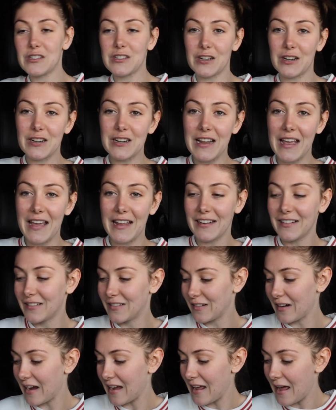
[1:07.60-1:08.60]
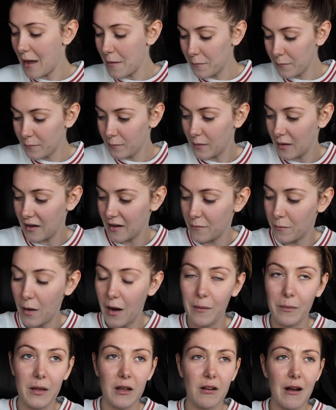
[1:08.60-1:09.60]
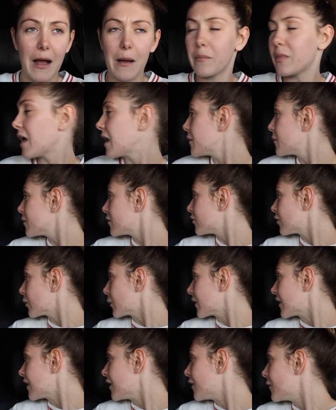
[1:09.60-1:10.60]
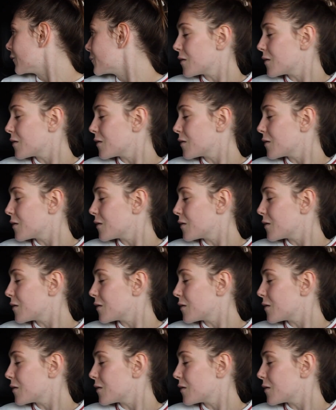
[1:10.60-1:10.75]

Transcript: sure did. Great. I'm gonna probably grab that before we go.